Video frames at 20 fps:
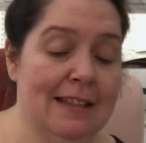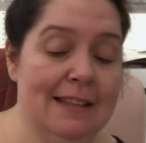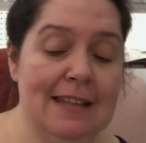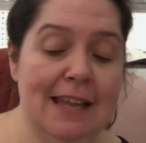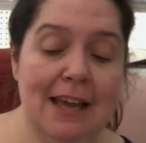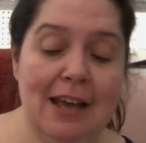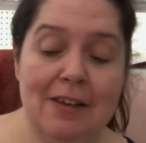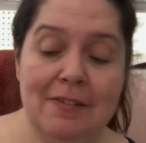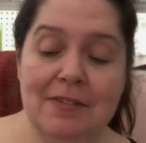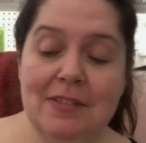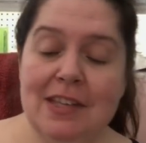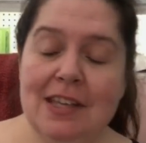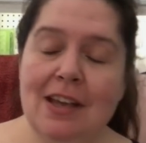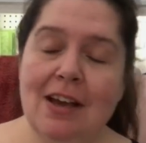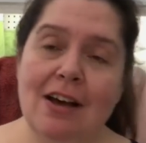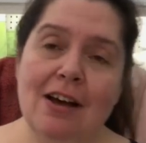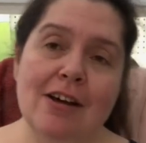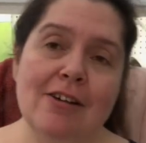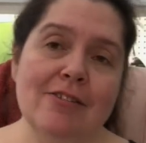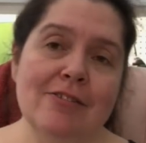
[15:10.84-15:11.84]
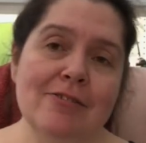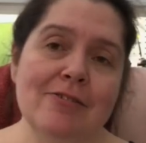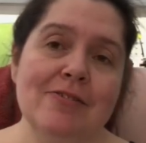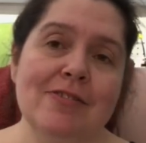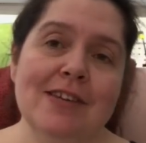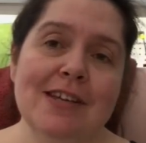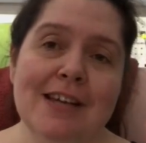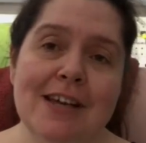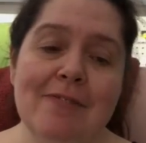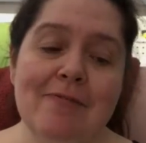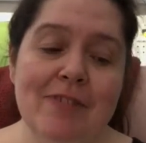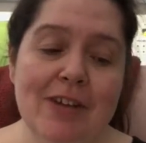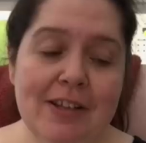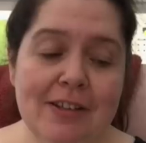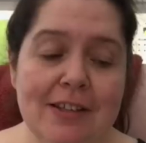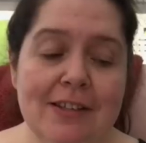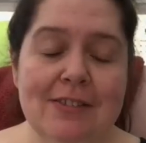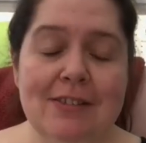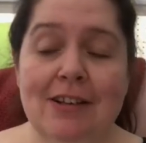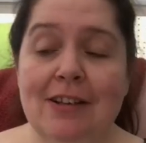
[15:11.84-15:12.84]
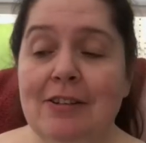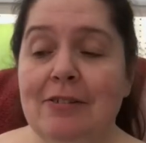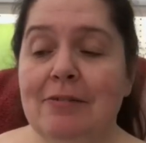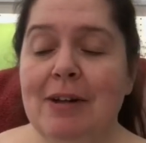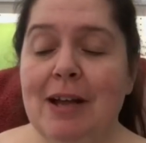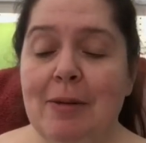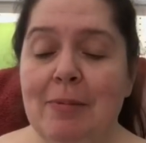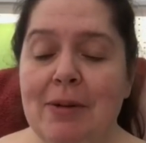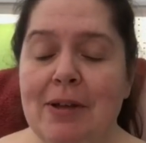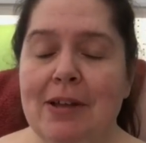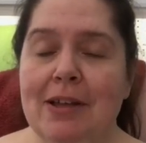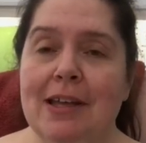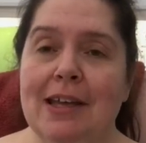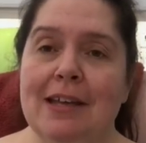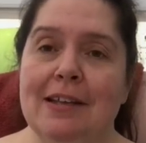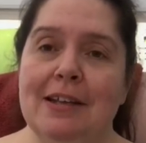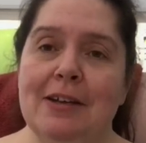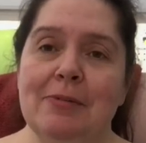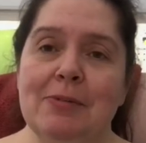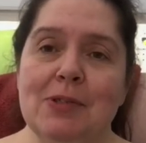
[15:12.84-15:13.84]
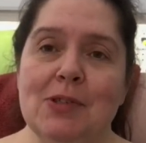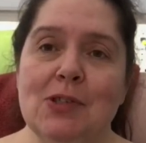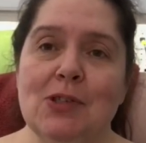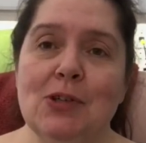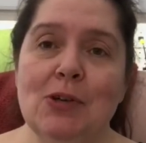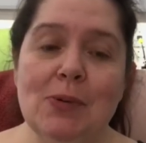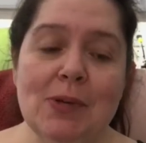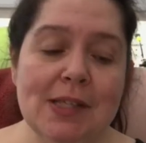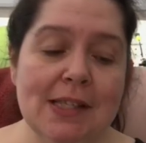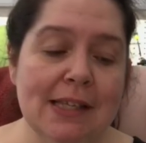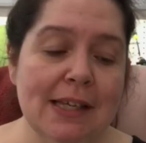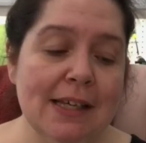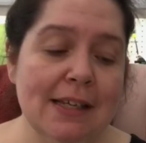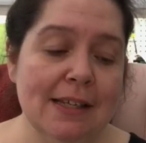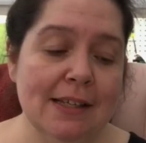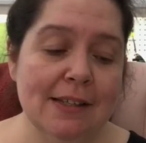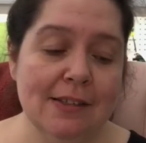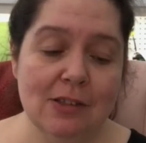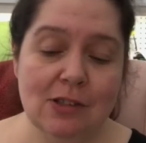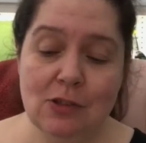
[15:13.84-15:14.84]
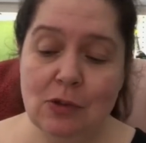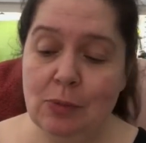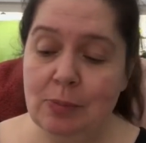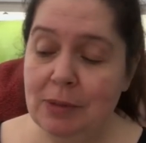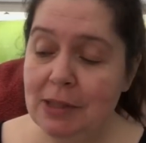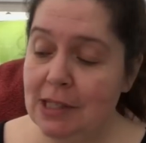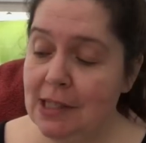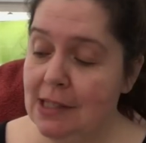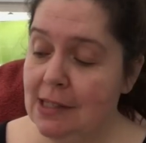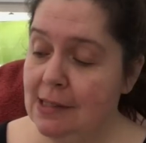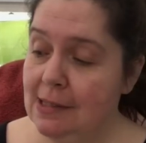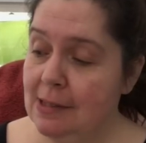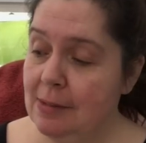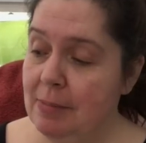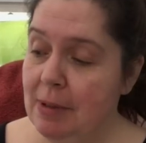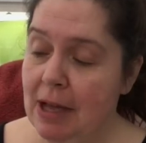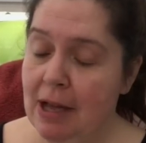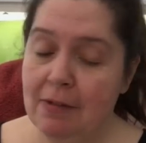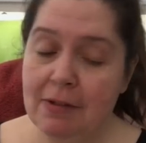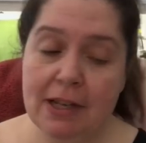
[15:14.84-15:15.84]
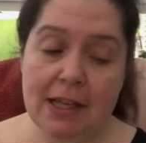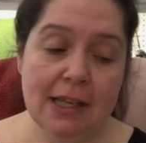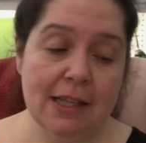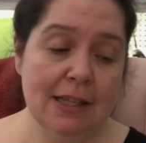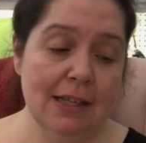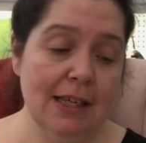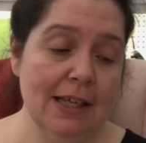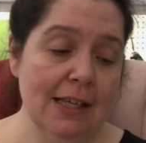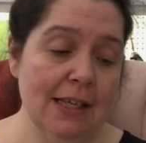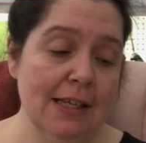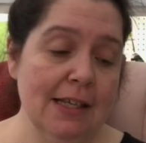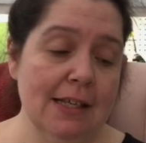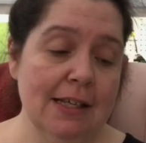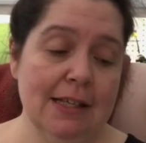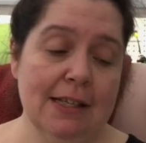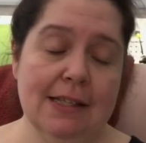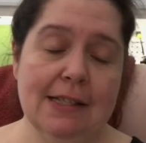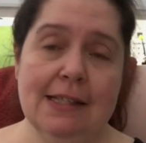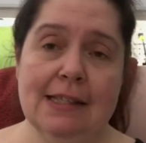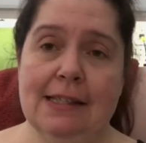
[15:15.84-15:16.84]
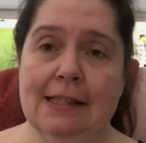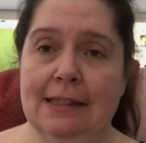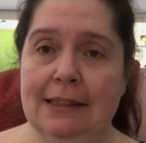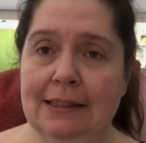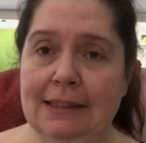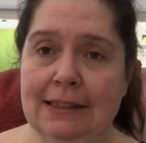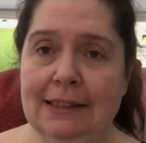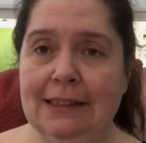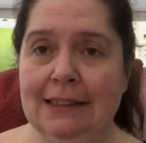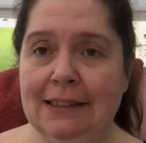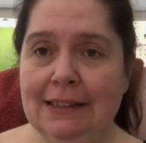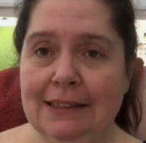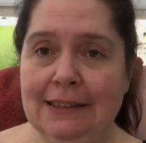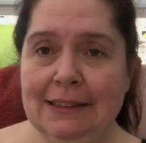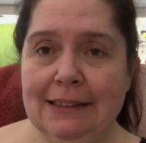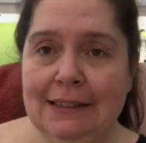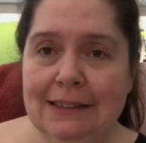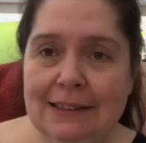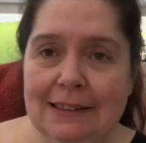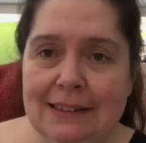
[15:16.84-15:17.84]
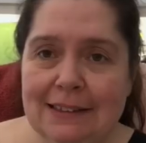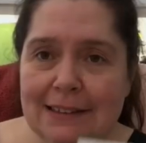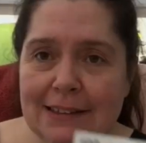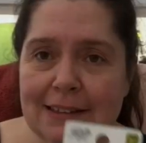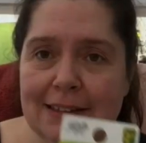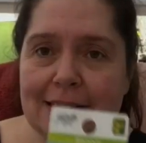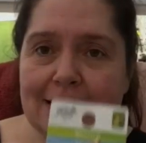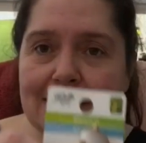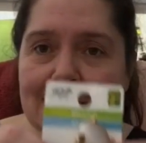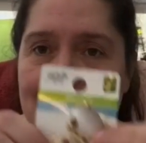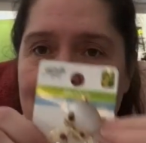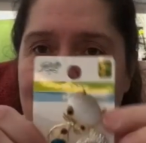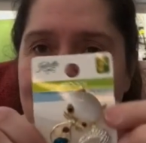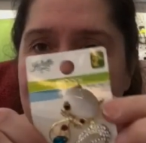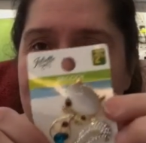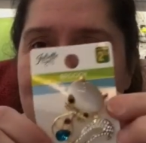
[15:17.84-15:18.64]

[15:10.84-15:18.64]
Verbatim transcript: Now, the other thing I found at Dollarama, and I was so excited and so pleased about it, is da, da, da,